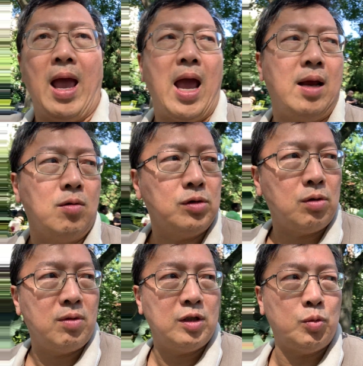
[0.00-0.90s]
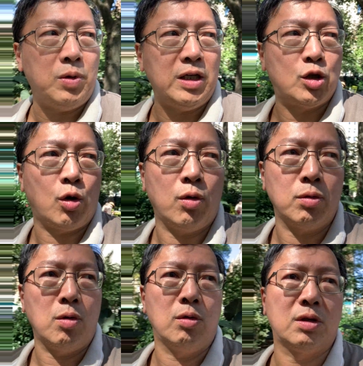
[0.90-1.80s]
and also this
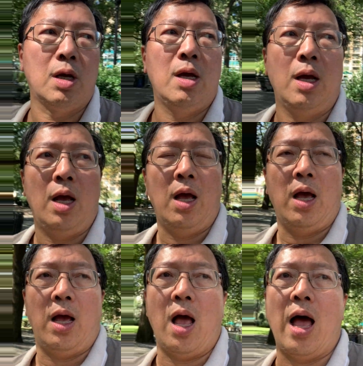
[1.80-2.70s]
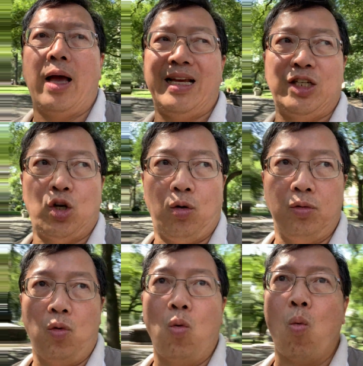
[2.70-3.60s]
eternal uh,
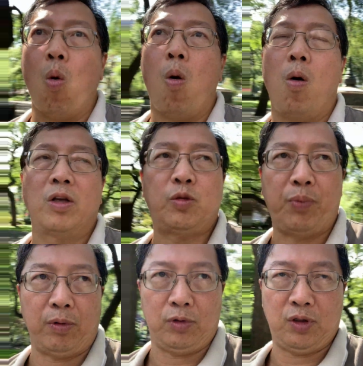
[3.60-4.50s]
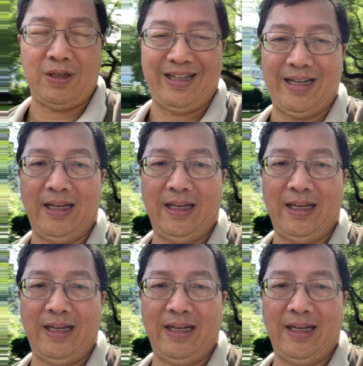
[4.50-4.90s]
eternal war spiritually.